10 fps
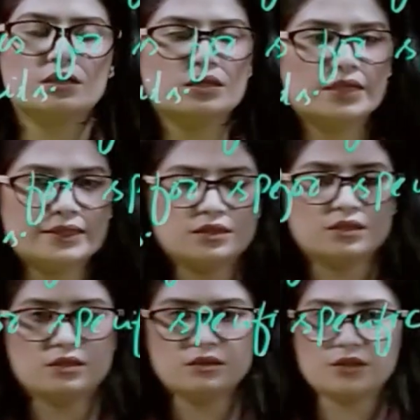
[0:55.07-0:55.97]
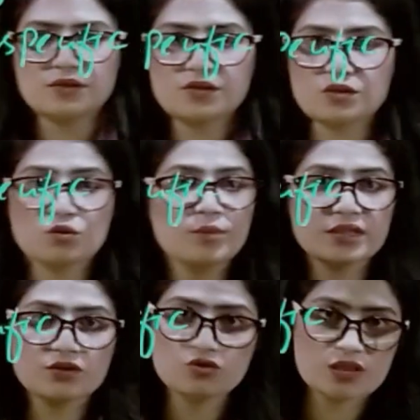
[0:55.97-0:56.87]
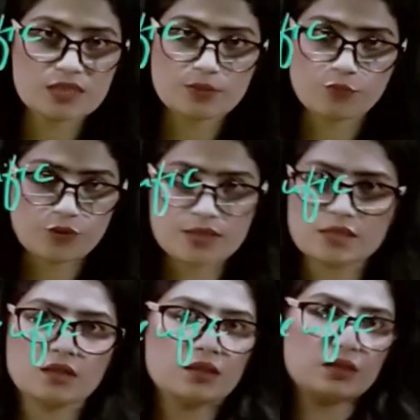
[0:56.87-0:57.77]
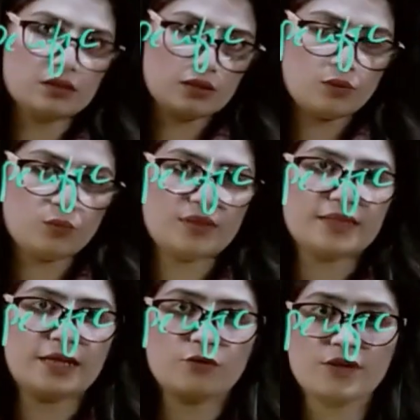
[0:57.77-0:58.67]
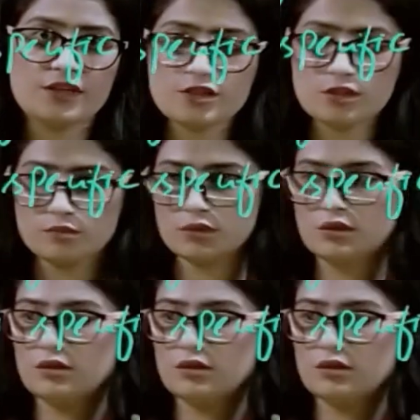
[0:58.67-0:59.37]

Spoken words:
Like there's so many genes are present in one organism.